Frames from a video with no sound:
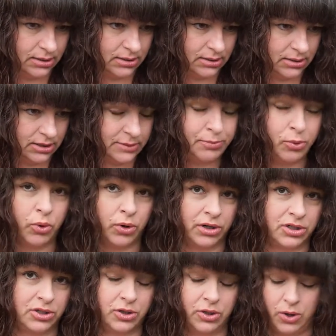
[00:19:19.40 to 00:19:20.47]

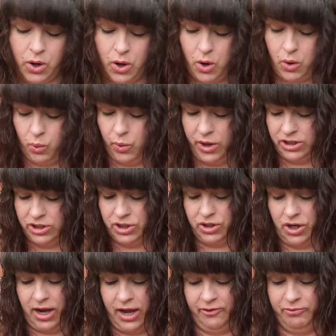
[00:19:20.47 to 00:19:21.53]
Sport, which
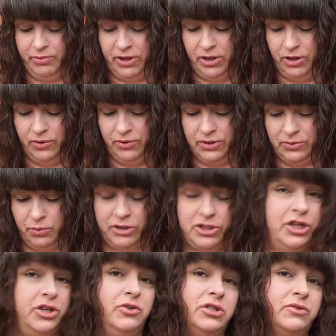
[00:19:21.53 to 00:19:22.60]
I
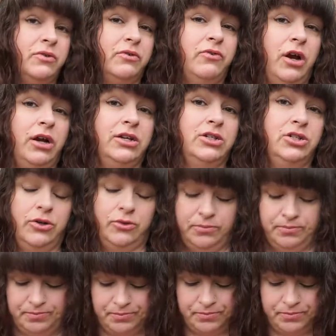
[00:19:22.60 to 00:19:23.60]
used for Frog and Toad,